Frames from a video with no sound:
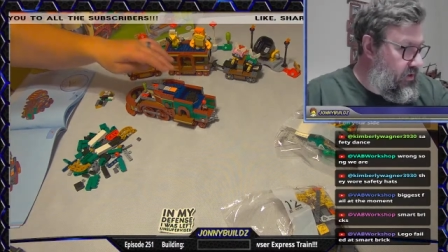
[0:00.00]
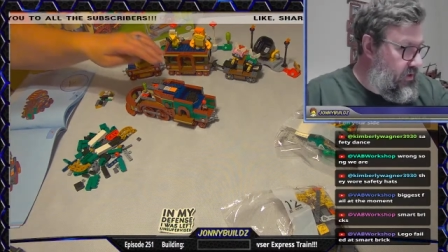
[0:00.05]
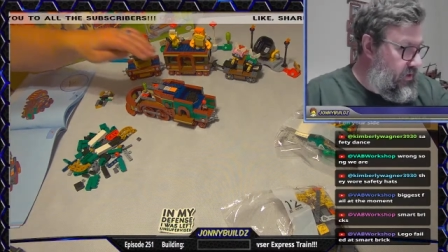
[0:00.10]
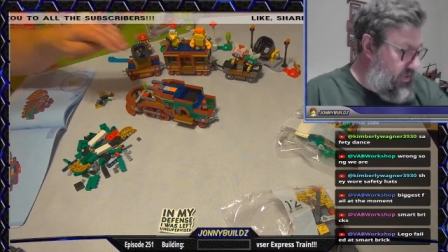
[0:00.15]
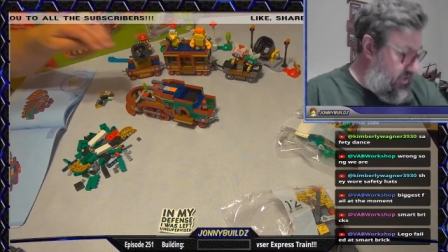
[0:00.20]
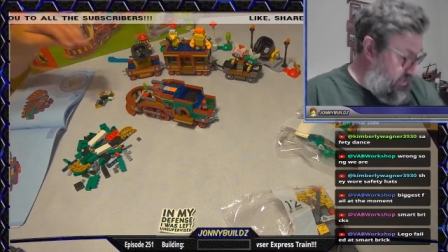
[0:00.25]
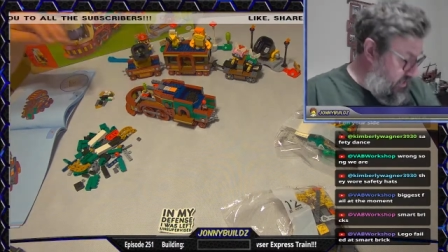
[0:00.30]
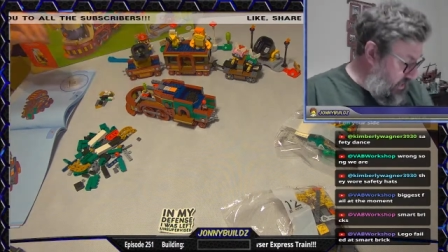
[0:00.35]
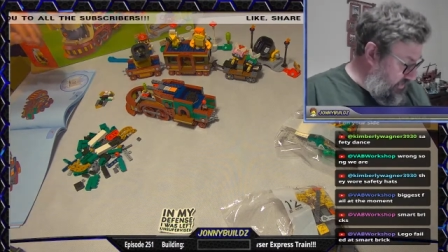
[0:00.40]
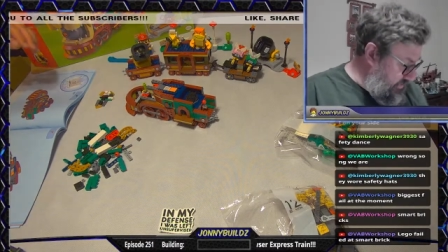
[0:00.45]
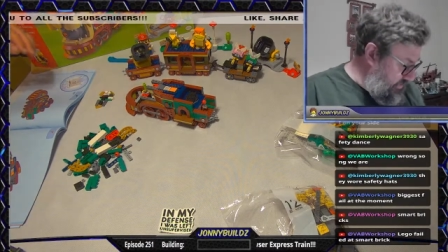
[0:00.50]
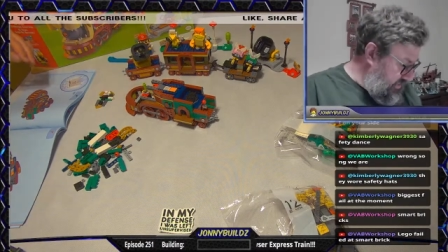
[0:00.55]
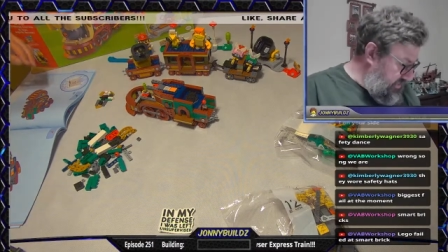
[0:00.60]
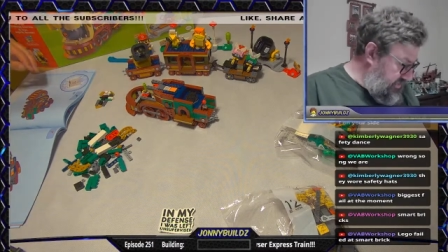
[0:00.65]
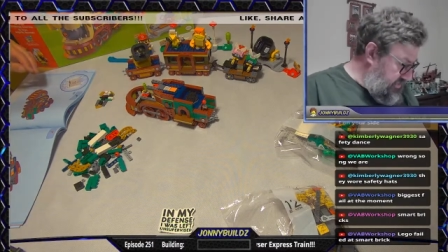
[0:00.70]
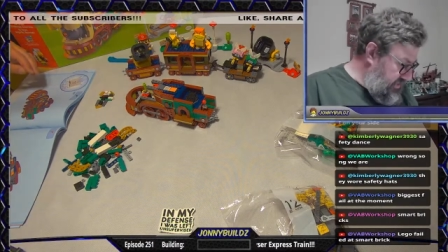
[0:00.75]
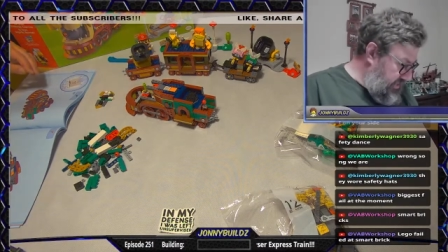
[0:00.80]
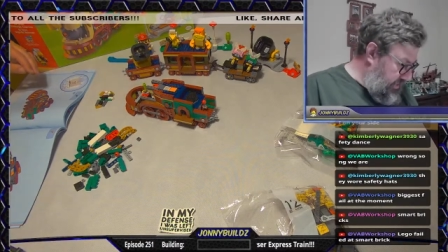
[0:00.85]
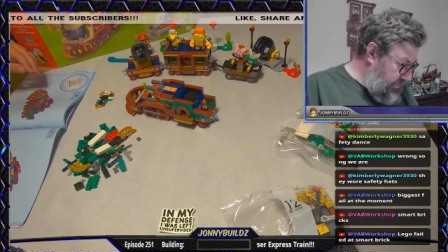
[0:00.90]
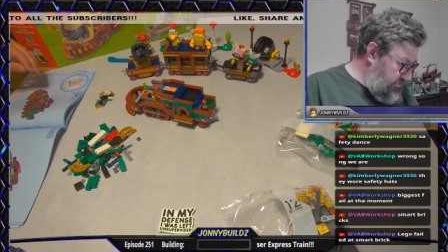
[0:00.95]
nothing
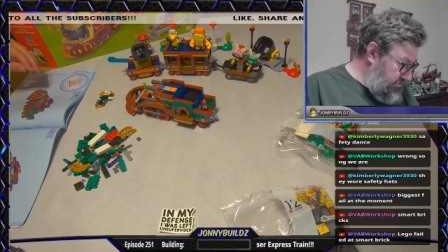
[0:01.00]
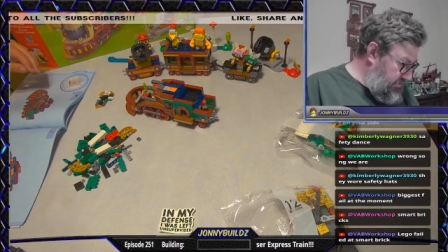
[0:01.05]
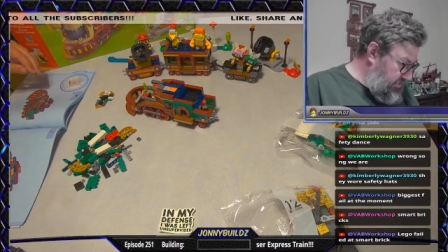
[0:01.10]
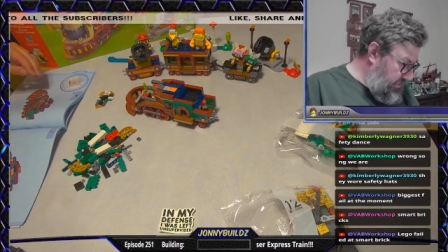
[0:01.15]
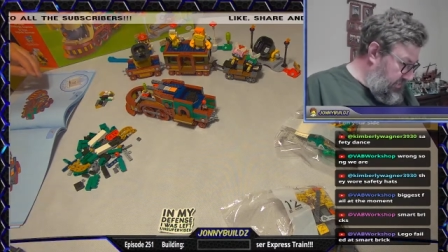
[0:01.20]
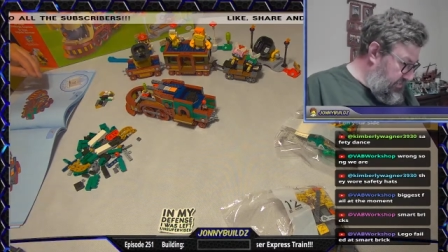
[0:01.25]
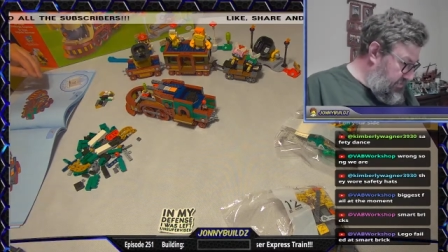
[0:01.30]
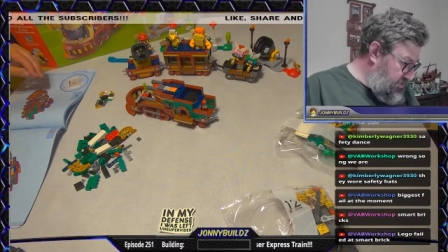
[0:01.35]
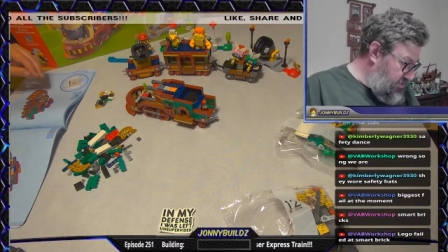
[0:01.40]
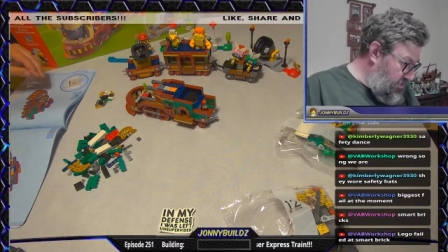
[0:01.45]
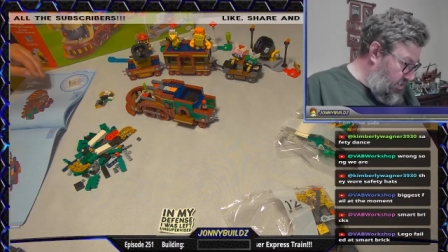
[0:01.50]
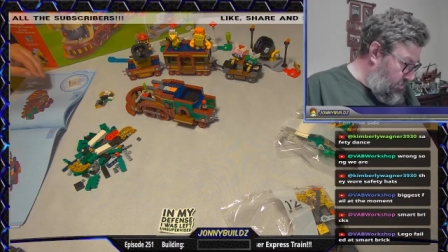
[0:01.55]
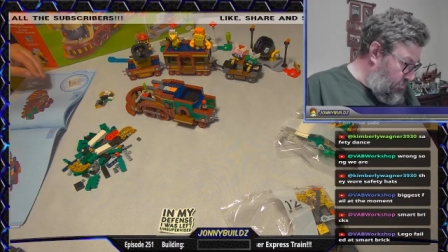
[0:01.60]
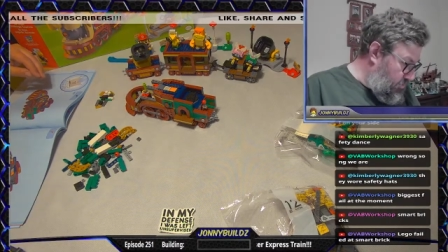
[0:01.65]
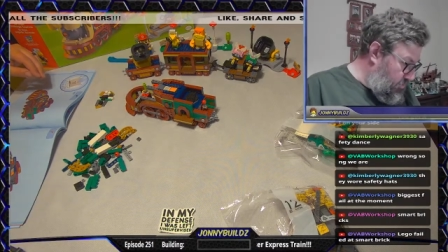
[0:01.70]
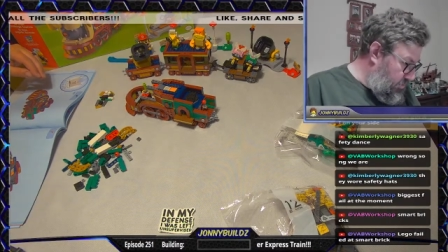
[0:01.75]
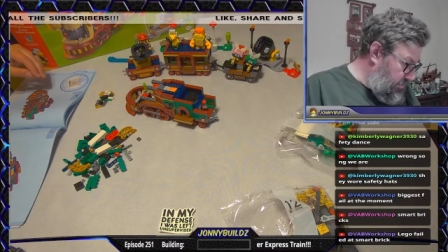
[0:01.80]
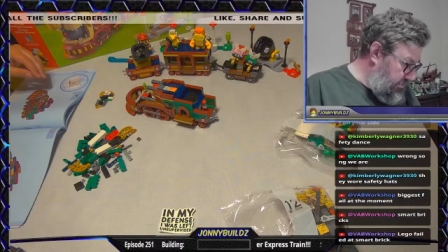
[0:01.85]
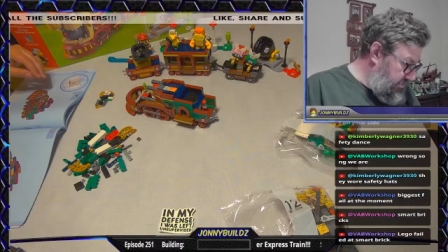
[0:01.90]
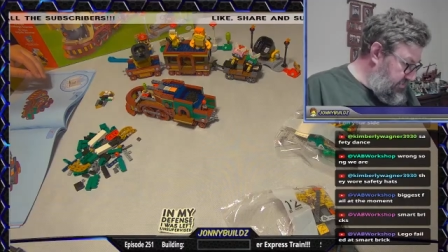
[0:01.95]
sounds like Star
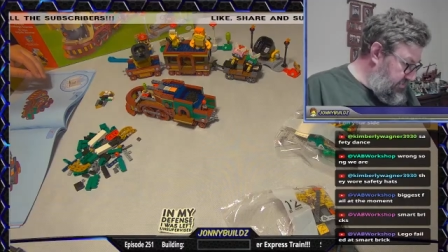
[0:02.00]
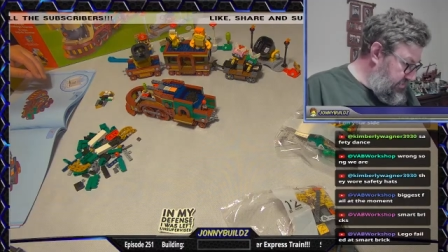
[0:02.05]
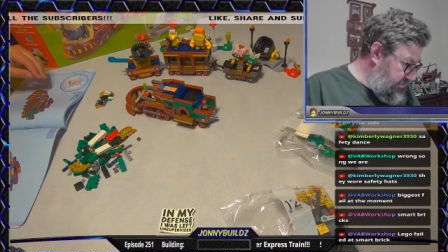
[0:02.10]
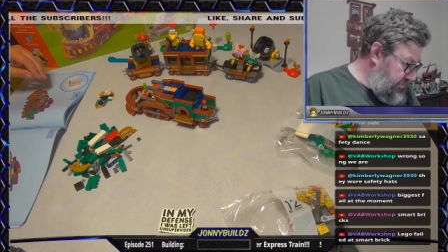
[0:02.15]
Wars.